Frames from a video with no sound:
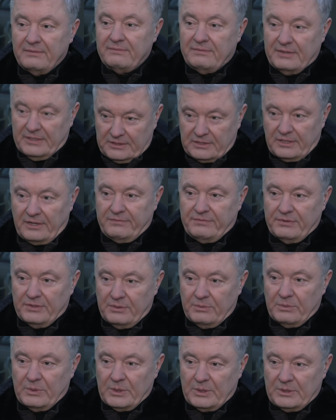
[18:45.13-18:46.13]
victory for
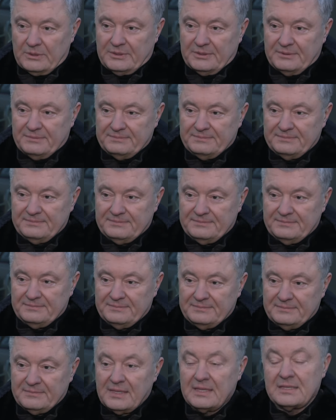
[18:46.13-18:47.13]
the world.
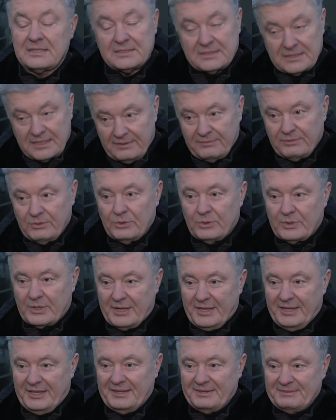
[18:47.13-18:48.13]
Slava
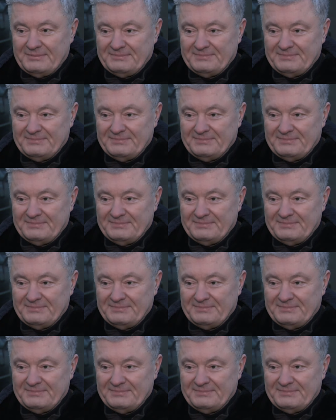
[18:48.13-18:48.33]
Ukraini!